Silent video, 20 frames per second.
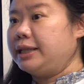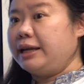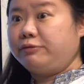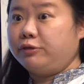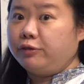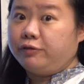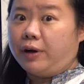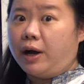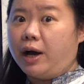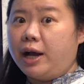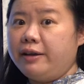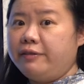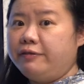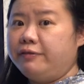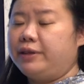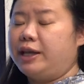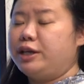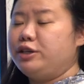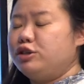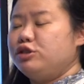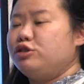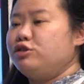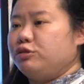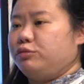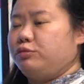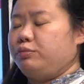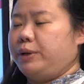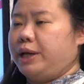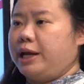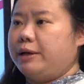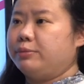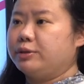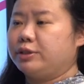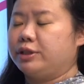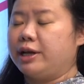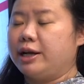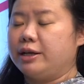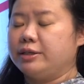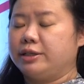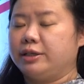level 5, then you should be able
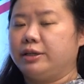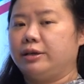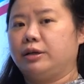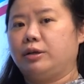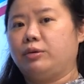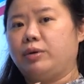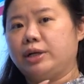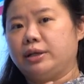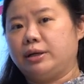to answer